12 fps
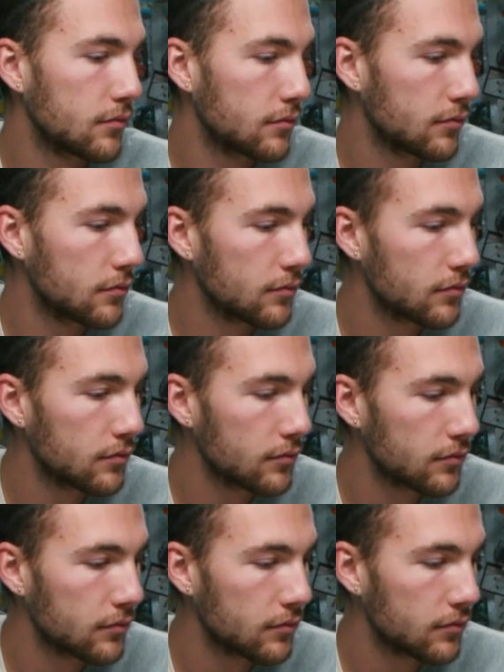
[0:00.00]

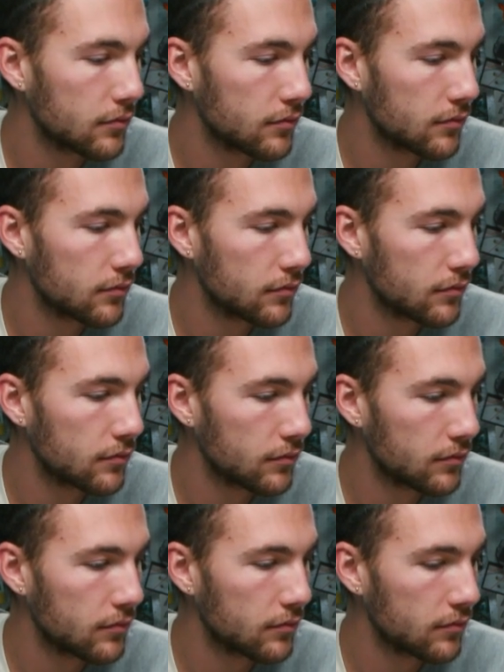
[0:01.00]

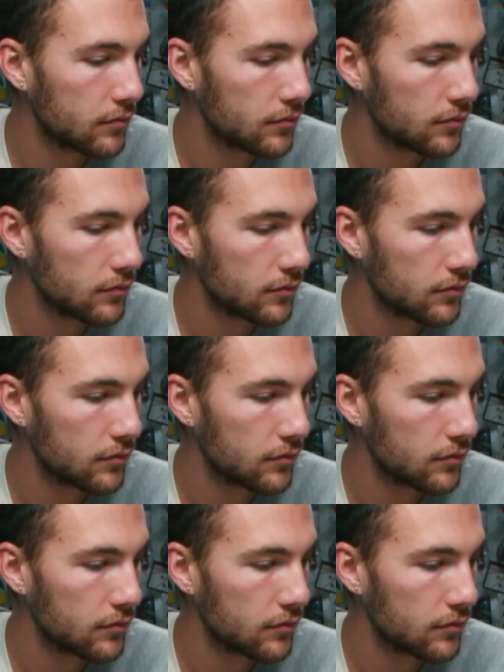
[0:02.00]
[no speech]